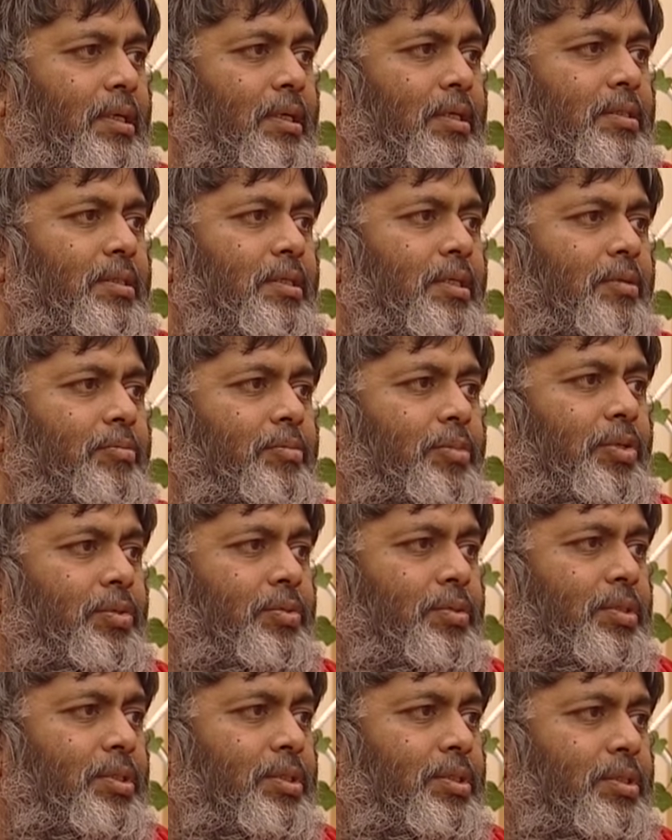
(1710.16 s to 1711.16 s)
his
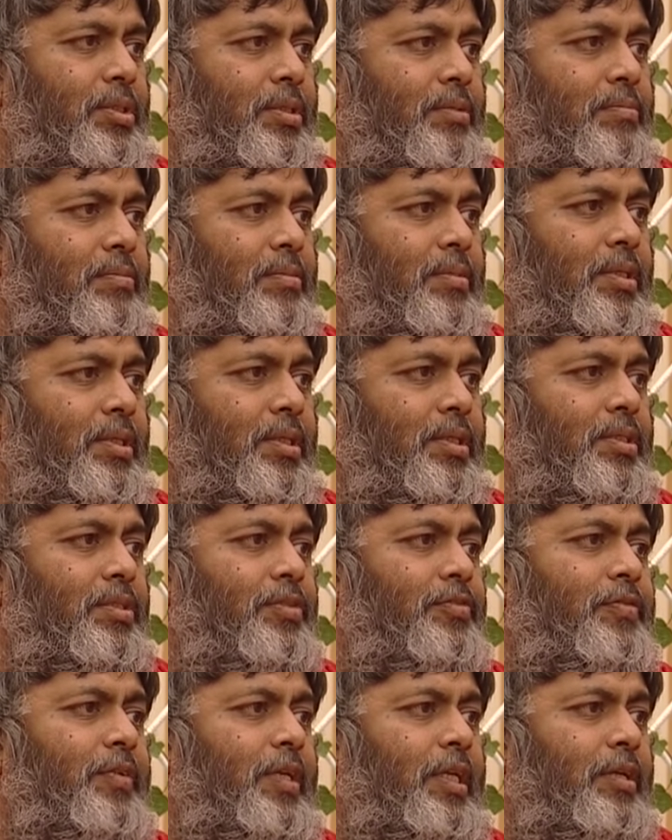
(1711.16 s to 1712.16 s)
immune system is
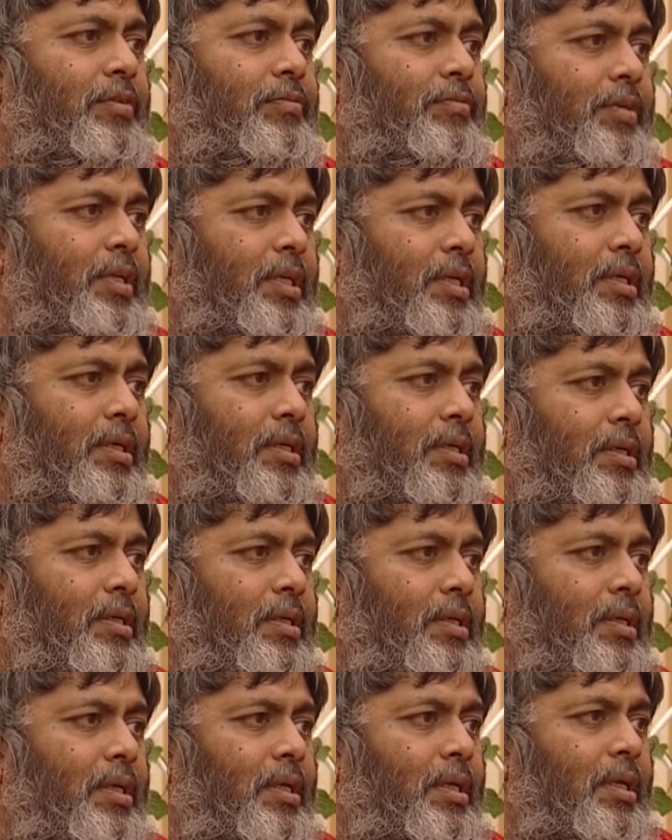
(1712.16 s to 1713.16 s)
very weak
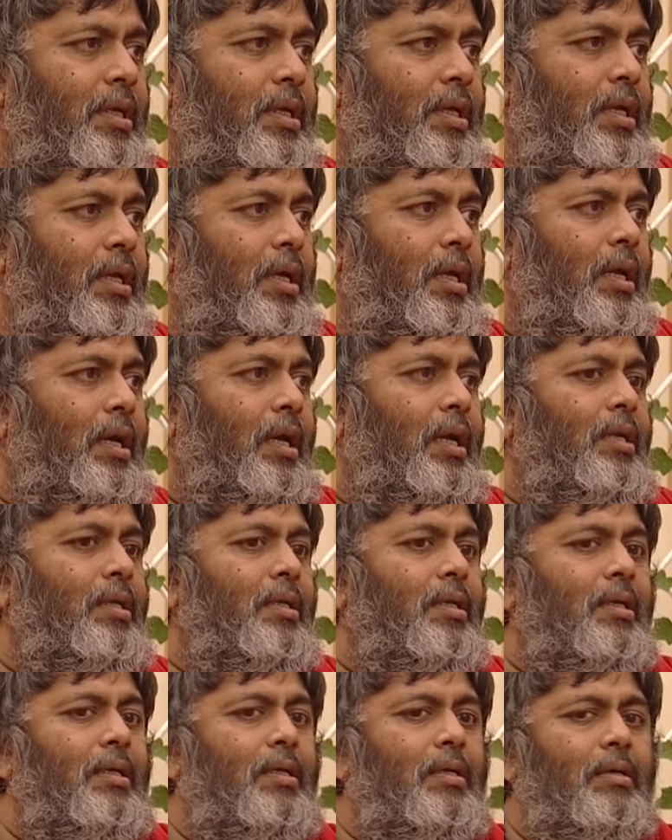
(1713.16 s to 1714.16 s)

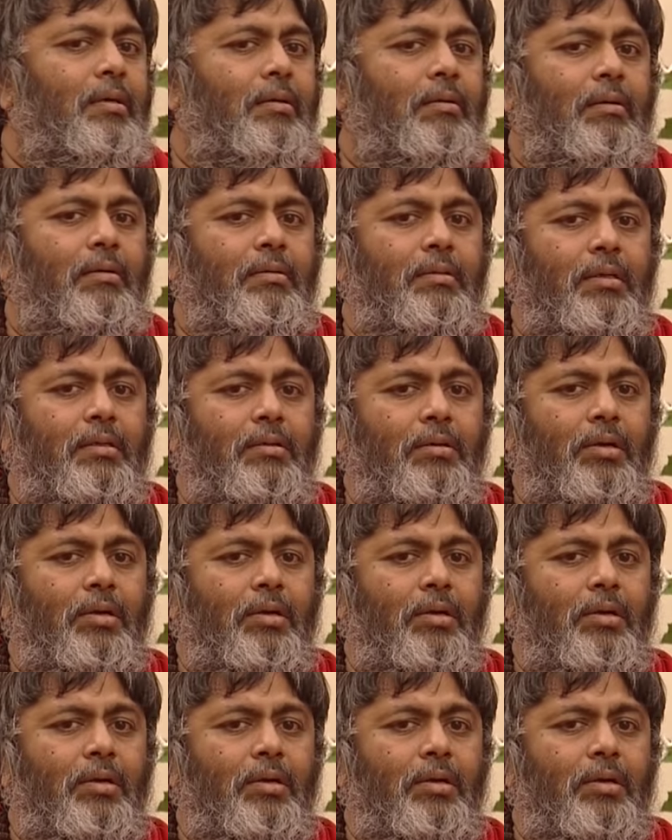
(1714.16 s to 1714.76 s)
and on the